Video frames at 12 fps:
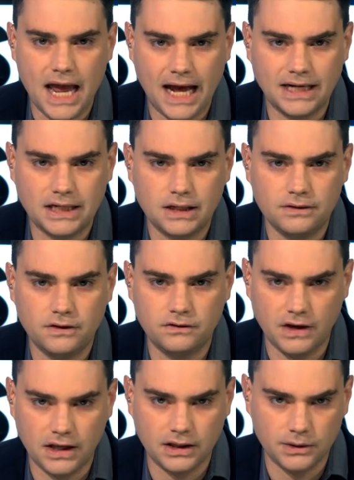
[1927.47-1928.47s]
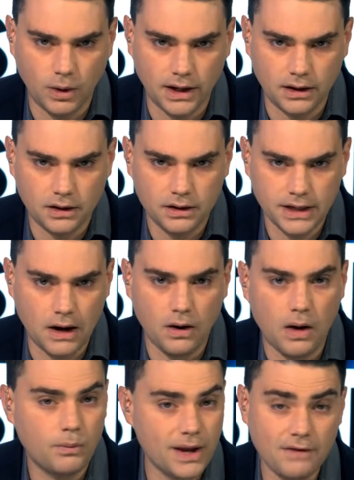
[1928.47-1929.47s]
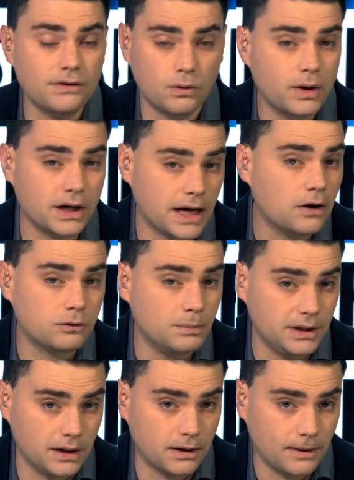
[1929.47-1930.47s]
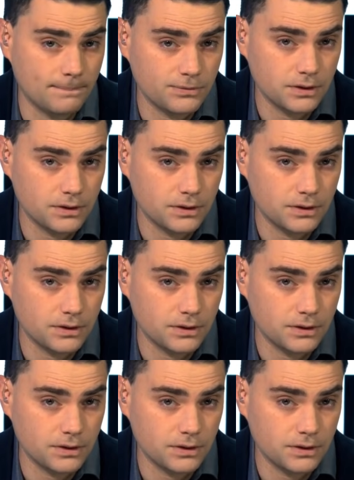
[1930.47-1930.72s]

at the Daily Wire. Now, we have a quick announcement here.